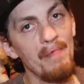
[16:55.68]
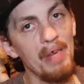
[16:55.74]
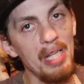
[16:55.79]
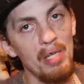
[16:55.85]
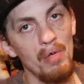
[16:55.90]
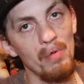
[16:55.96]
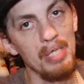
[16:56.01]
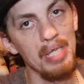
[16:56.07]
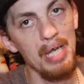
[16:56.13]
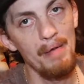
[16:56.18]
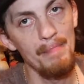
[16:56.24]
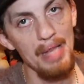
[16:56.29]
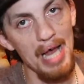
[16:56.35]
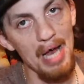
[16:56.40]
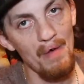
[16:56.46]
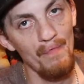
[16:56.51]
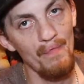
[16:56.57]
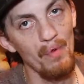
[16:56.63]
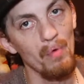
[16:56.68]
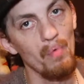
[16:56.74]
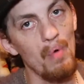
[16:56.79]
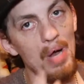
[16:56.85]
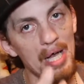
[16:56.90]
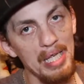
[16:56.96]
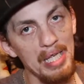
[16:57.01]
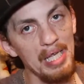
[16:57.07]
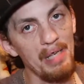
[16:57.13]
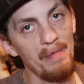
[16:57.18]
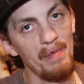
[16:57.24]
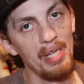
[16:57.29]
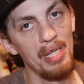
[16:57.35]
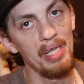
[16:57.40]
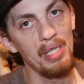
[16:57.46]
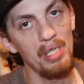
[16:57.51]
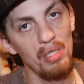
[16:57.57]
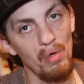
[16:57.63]
videos coming out for Joaquin
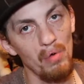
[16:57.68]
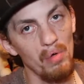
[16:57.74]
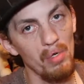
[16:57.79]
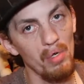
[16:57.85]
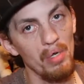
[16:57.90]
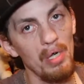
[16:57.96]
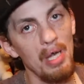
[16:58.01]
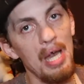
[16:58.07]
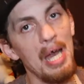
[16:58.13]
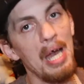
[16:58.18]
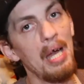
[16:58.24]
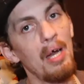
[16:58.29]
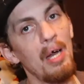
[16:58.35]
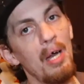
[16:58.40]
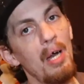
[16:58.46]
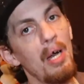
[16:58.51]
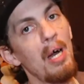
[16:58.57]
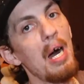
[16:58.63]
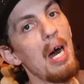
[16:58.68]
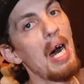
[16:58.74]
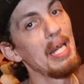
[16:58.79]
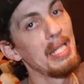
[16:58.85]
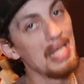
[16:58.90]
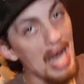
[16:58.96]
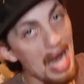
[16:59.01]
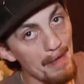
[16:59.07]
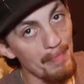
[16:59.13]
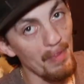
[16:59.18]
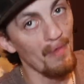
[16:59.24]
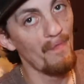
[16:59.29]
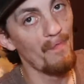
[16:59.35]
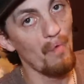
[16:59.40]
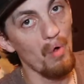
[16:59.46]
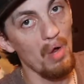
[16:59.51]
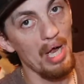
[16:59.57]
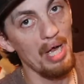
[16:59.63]
Phoenix Joker on top of the
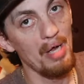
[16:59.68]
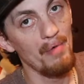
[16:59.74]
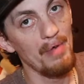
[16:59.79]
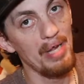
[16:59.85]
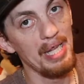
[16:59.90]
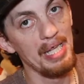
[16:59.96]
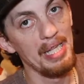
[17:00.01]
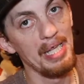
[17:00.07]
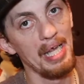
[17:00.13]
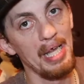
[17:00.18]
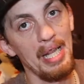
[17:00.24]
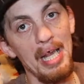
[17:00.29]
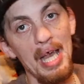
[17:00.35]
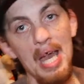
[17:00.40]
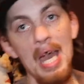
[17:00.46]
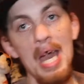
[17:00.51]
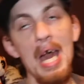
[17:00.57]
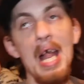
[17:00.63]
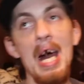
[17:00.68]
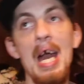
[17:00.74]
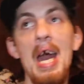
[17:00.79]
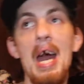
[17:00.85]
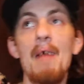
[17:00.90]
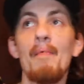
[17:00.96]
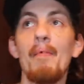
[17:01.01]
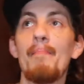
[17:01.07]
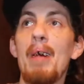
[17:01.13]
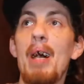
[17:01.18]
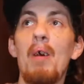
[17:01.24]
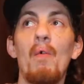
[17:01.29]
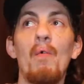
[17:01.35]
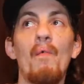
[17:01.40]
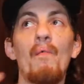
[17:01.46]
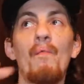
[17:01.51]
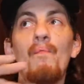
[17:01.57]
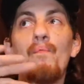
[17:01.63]
4 I already did, and I have
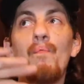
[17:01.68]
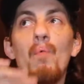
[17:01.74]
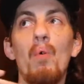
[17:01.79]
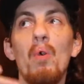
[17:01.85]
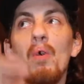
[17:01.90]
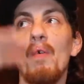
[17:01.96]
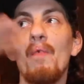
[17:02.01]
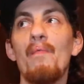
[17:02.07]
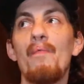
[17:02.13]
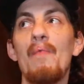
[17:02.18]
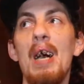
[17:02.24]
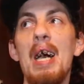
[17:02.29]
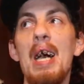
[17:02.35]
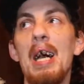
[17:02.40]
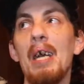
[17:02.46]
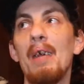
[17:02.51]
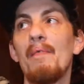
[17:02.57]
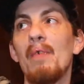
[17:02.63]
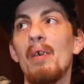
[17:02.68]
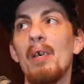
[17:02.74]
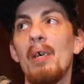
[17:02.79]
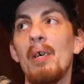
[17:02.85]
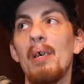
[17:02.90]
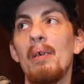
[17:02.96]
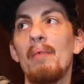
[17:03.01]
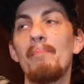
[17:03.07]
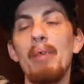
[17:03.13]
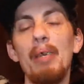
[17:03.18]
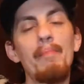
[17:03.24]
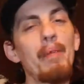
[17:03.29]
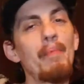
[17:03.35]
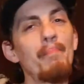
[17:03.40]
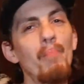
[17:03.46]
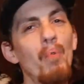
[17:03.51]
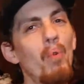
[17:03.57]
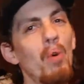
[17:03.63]
about 4 or 5,
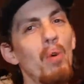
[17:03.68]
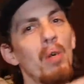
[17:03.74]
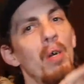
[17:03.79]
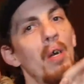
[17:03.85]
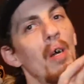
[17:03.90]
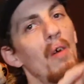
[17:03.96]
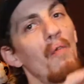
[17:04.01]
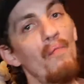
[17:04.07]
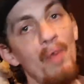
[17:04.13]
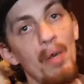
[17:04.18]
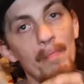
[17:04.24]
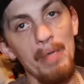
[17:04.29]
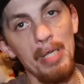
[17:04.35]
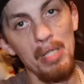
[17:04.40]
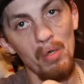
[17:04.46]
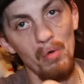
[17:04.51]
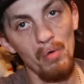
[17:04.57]
maybe more, filming